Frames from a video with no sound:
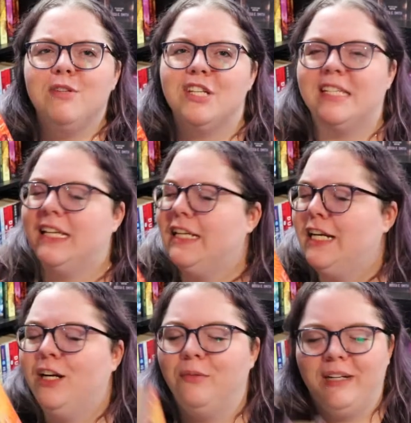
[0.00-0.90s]
was just sitting
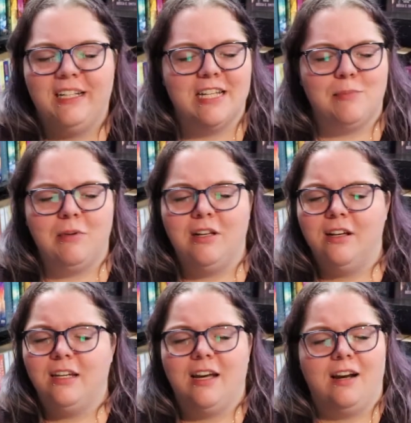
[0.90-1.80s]
here reading this
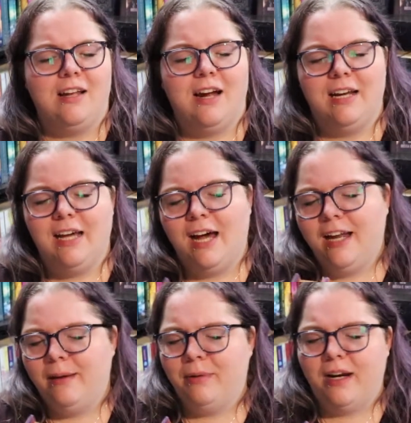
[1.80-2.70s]
book, yada, yada,
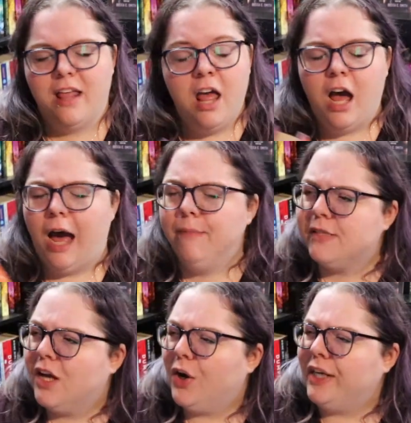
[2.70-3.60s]
yada, blah, blah. I'm
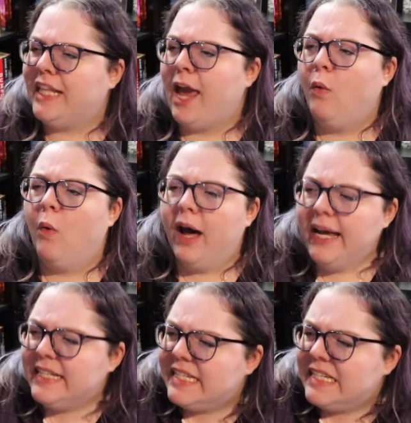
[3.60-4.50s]
sorry, they
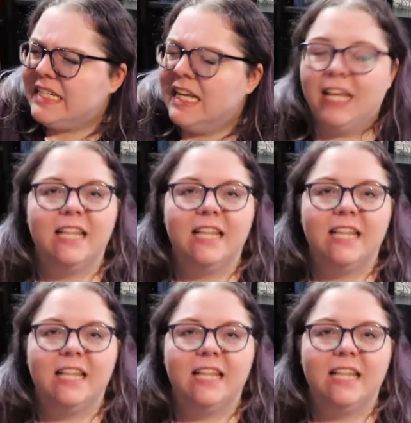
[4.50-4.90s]
what?